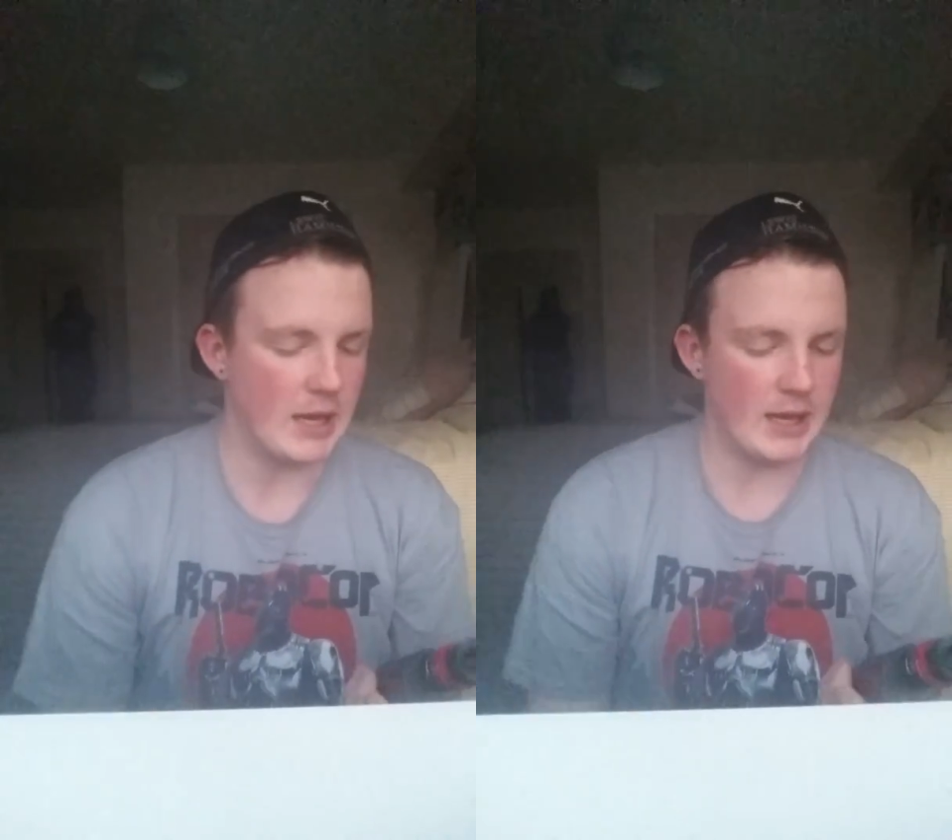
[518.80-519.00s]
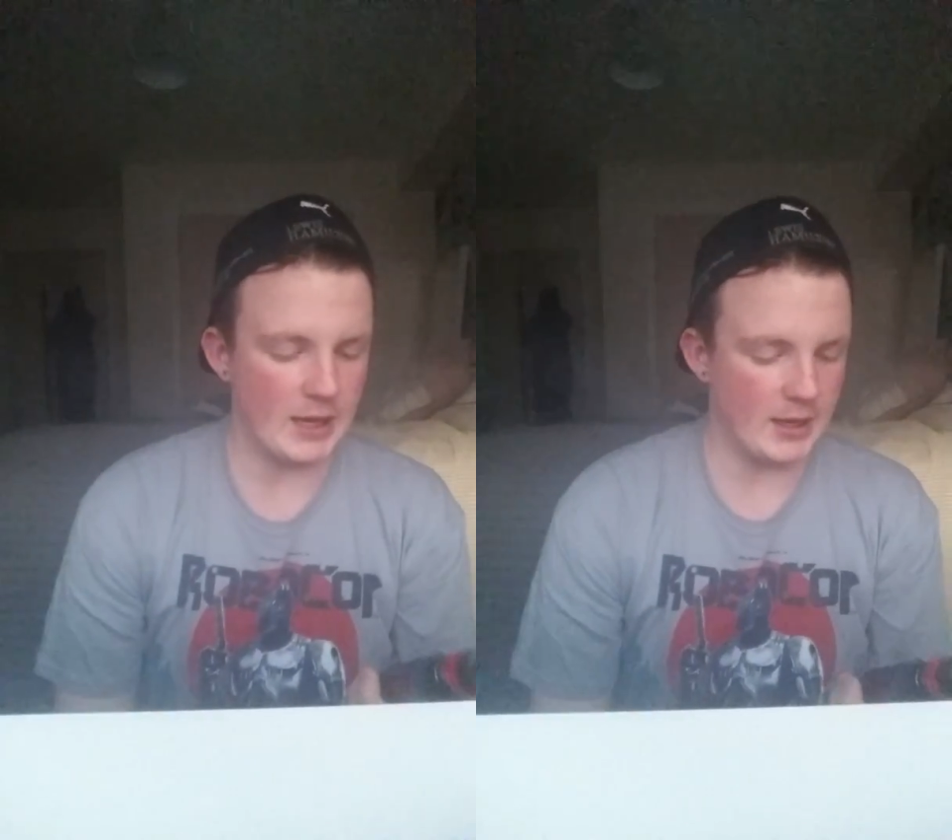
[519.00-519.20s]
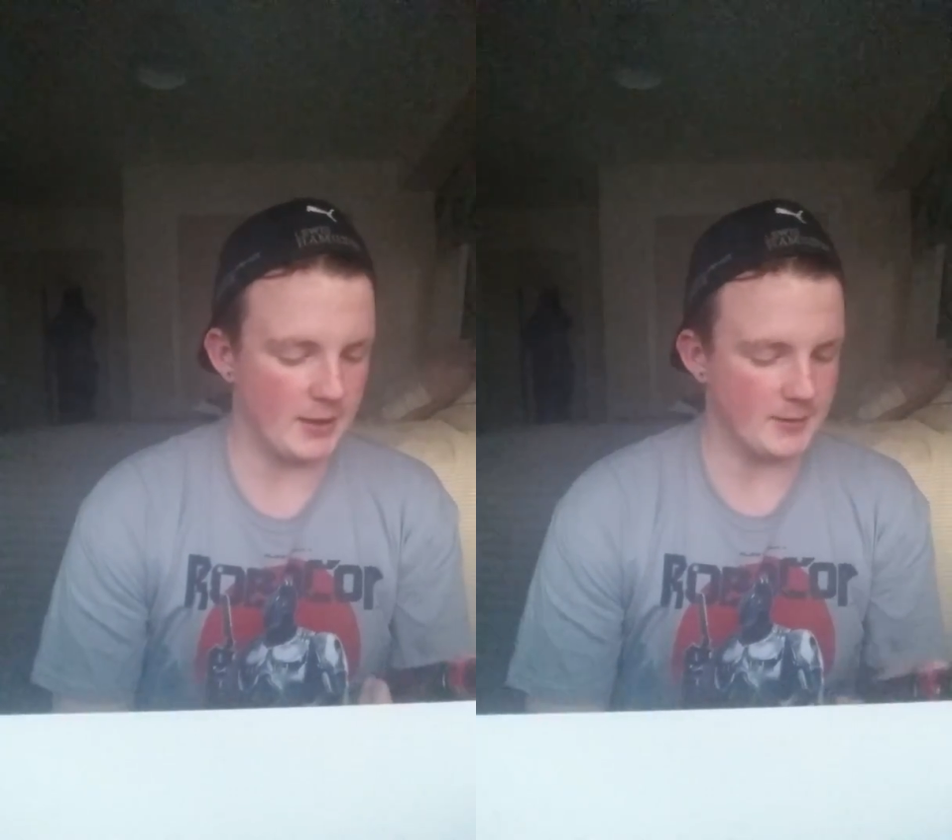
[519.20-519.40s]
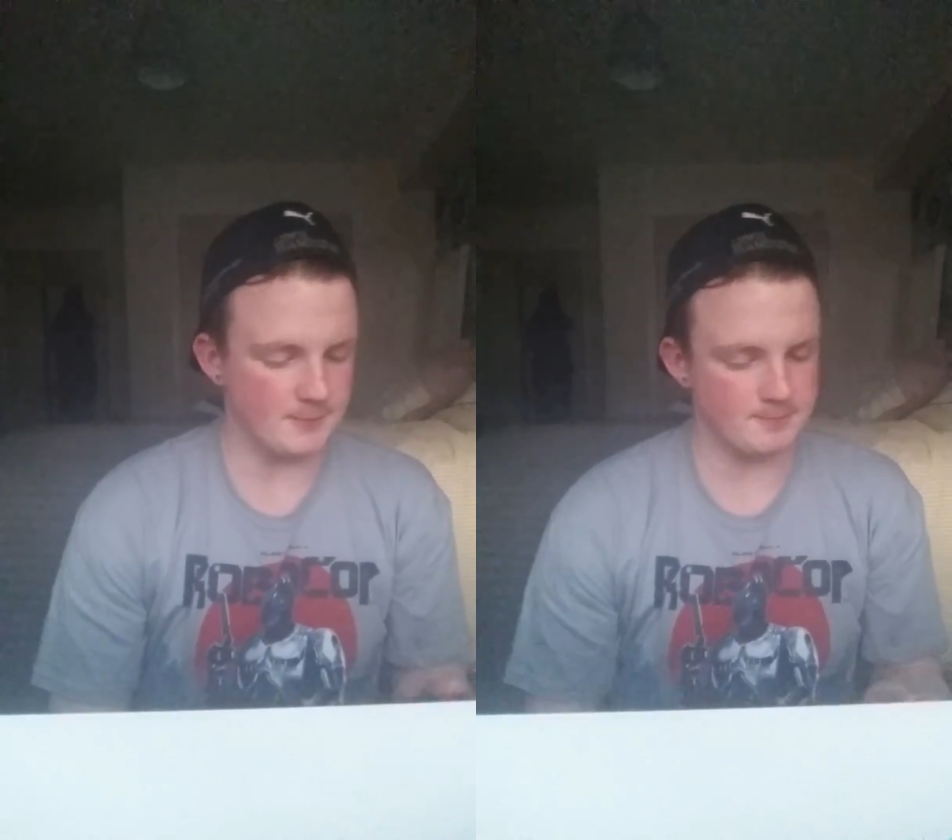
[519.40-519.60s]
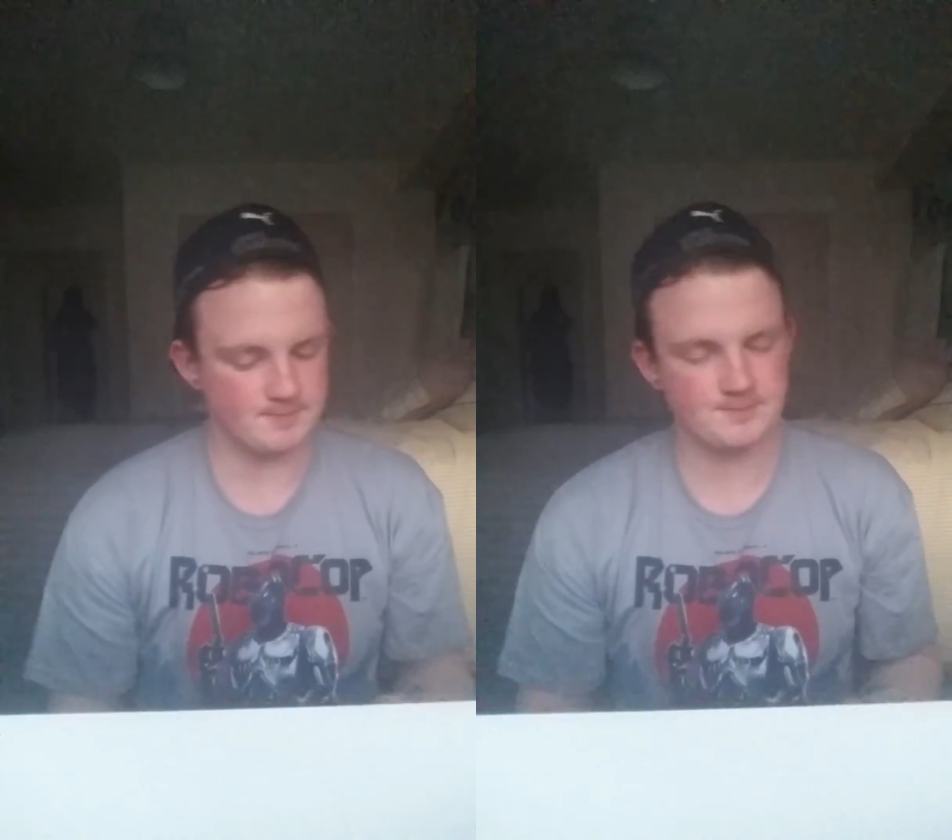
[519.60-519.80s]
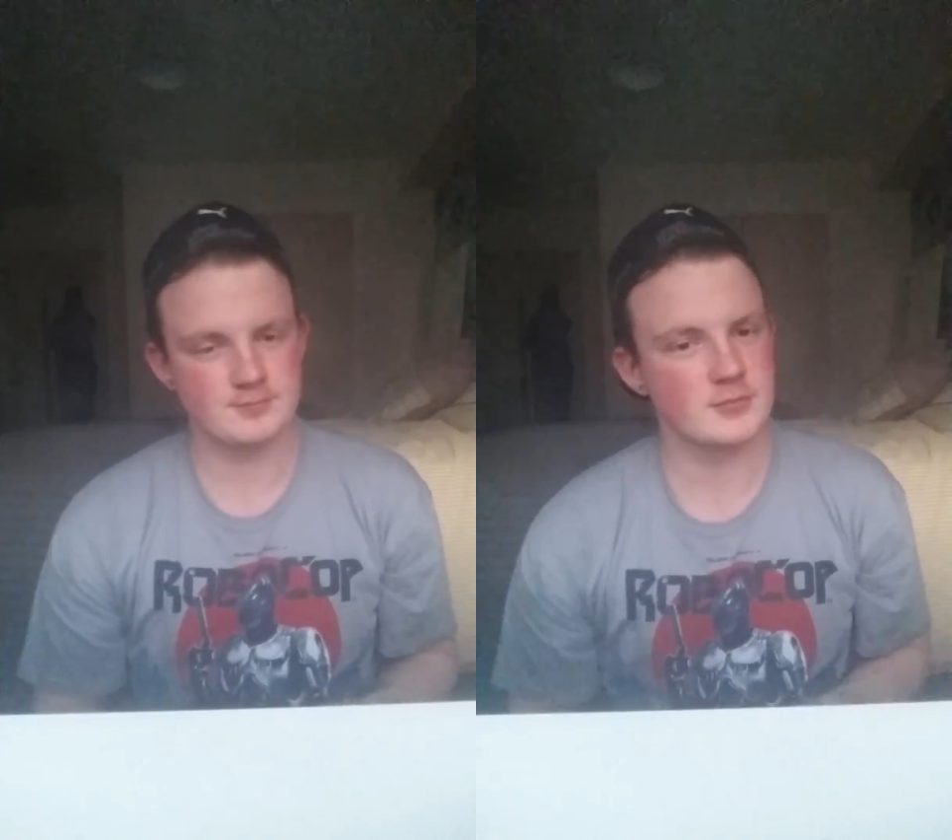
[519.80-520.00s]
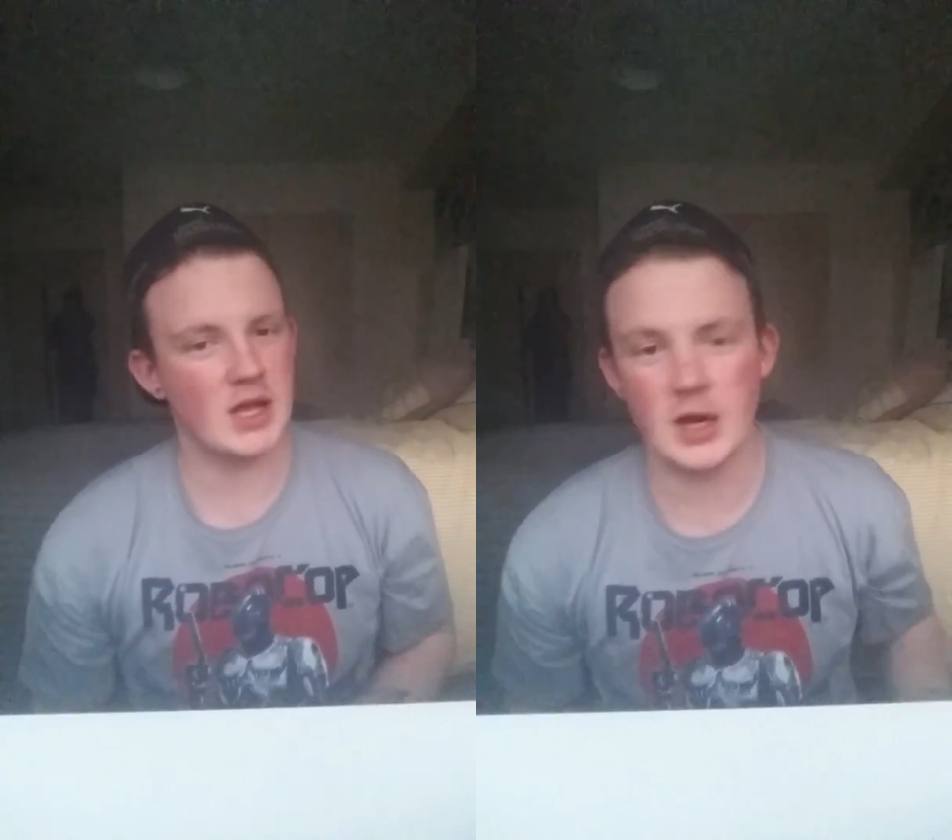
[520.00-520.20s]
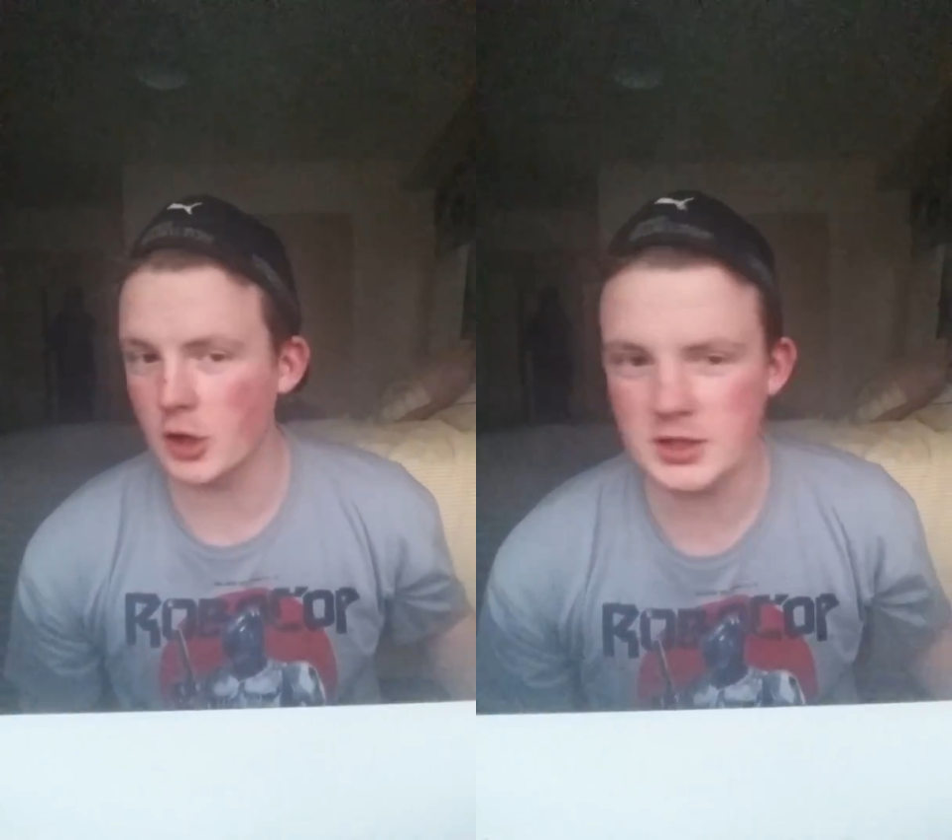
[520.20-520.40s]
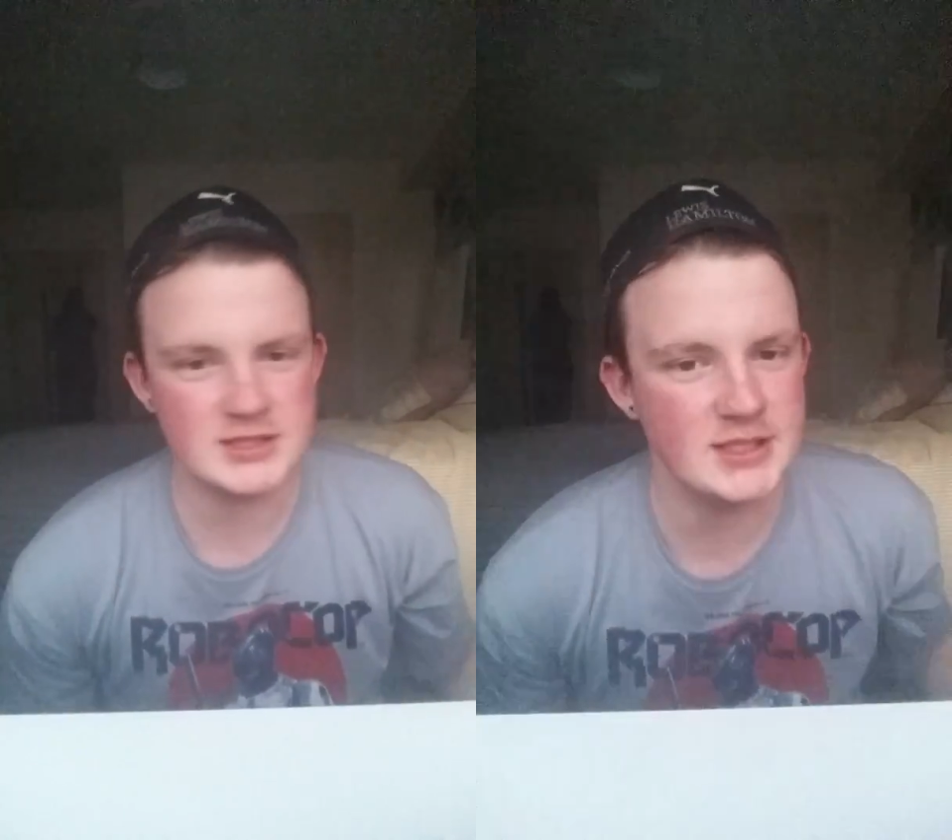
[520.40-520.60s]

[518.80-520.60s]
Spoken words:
And I got to